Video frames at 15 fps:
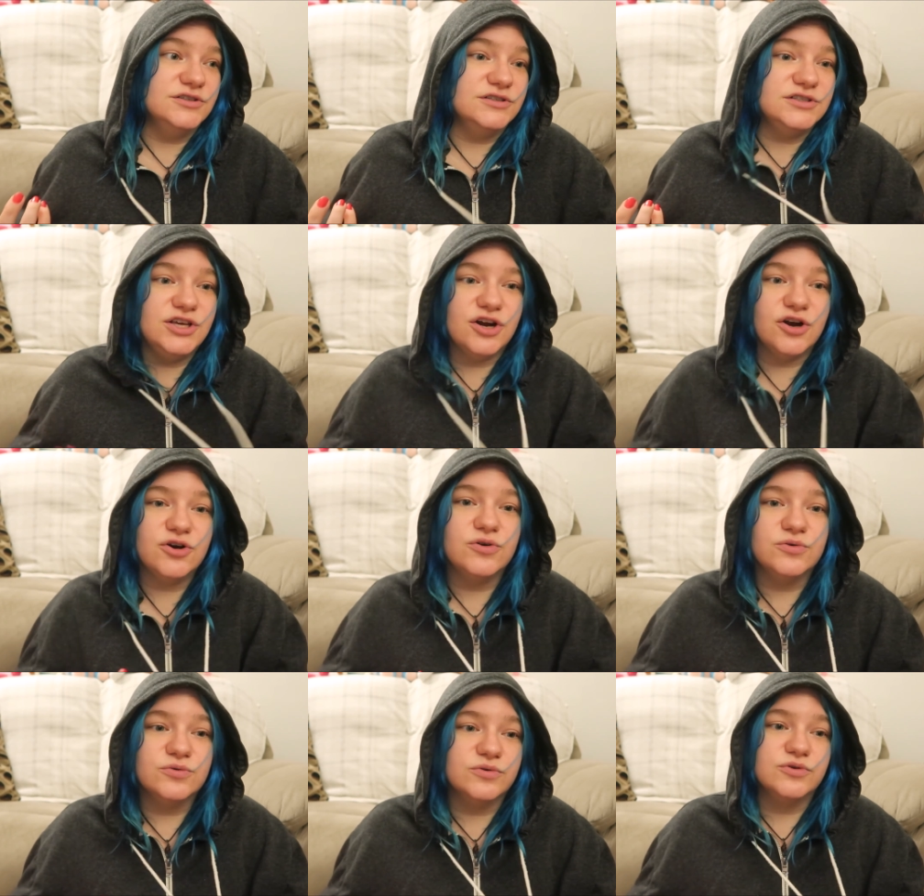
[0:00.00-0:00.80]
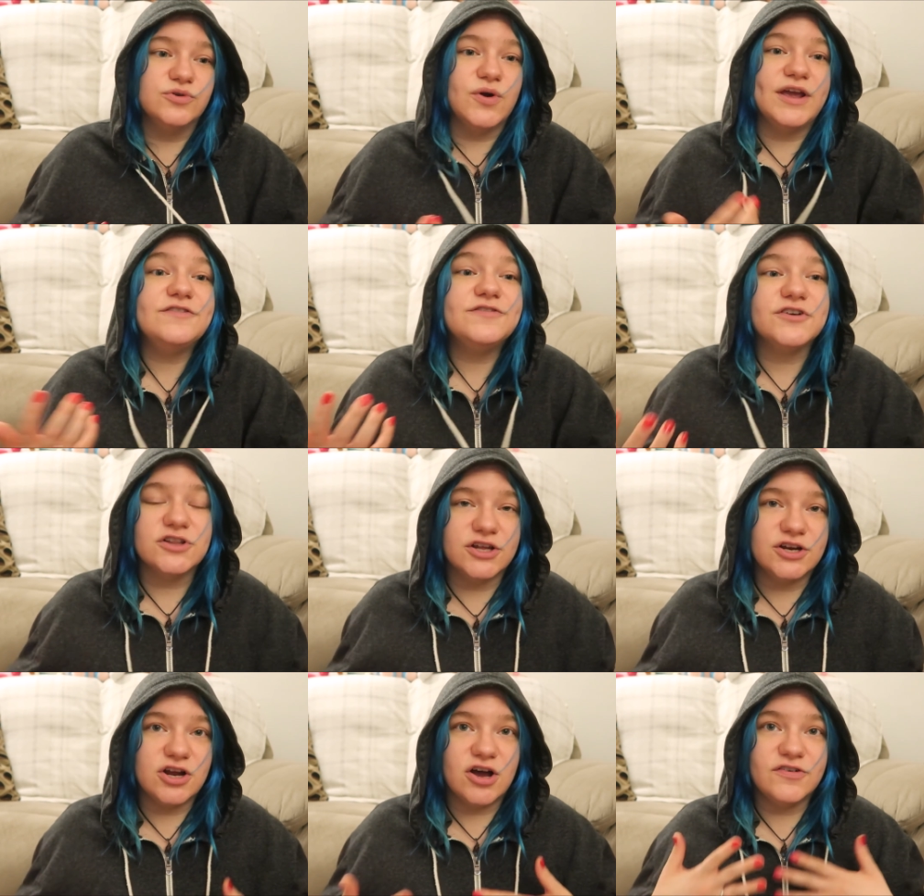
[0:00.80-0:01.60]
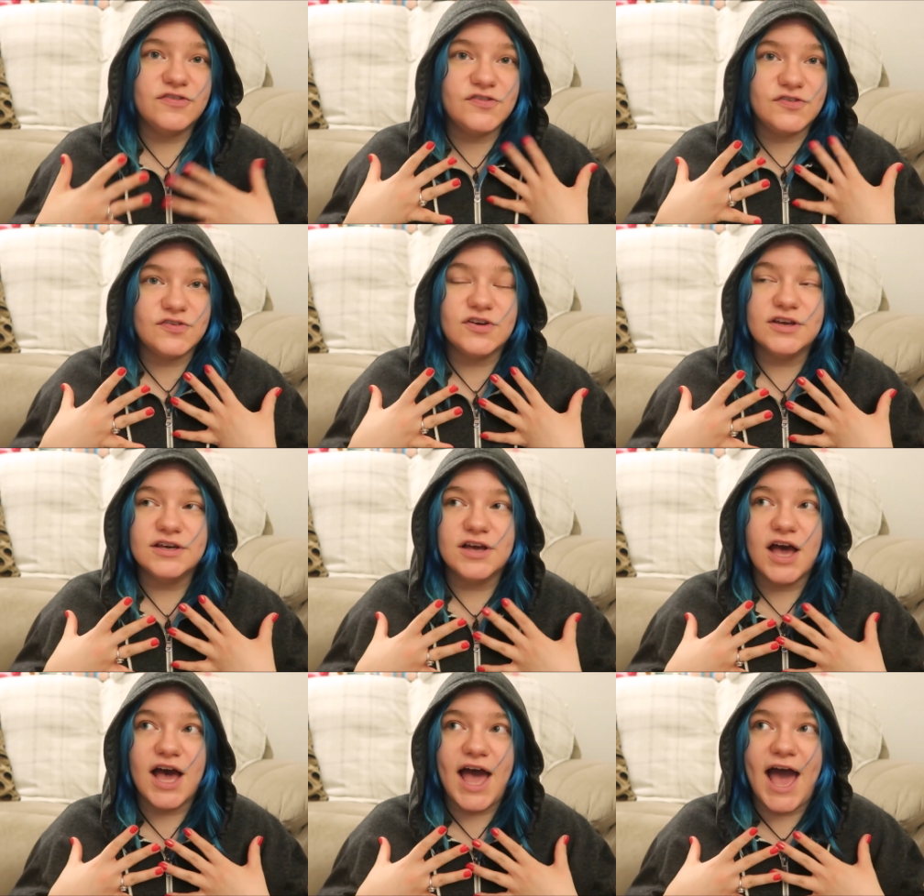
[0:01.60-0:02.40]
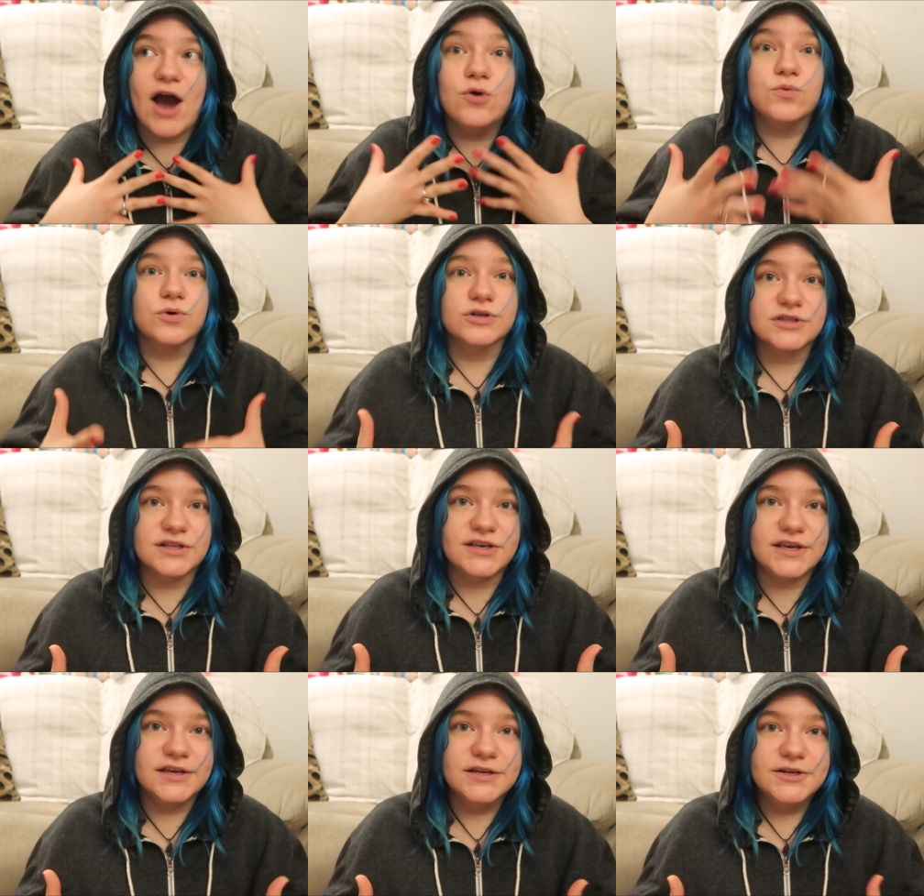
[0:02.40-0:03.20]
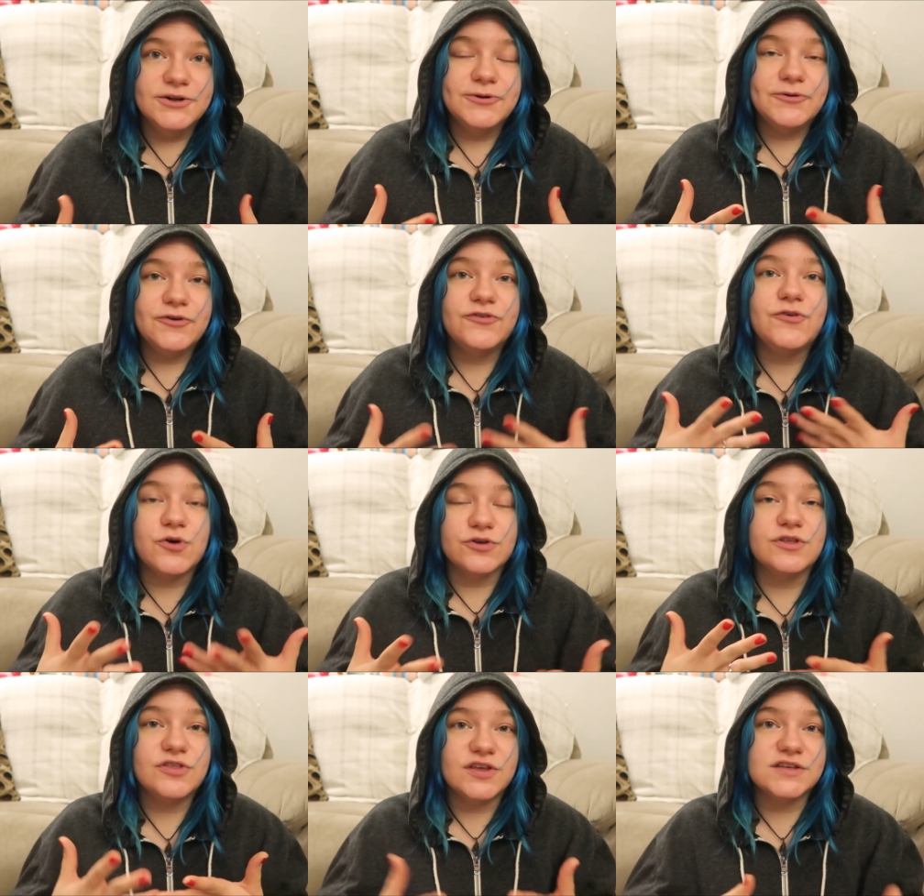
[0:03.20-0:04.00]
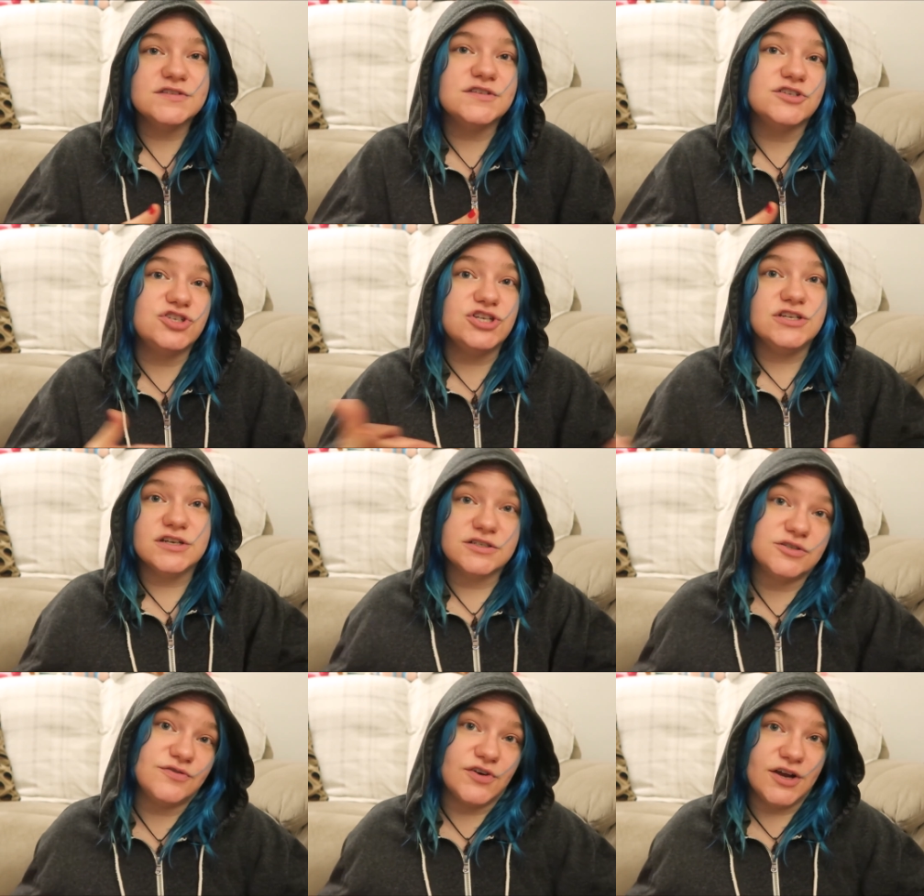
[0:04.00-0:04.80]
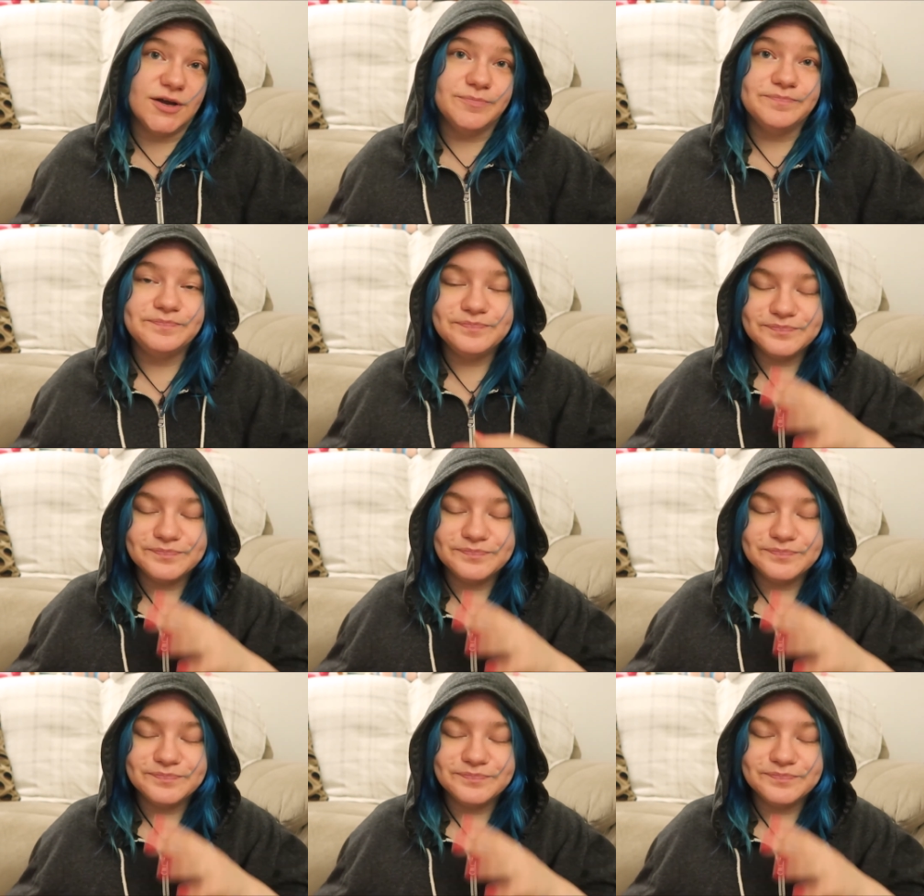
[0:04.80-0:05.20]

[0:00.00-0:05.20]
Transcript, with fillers: you know, grateful enough outwardly for the things that she does for him.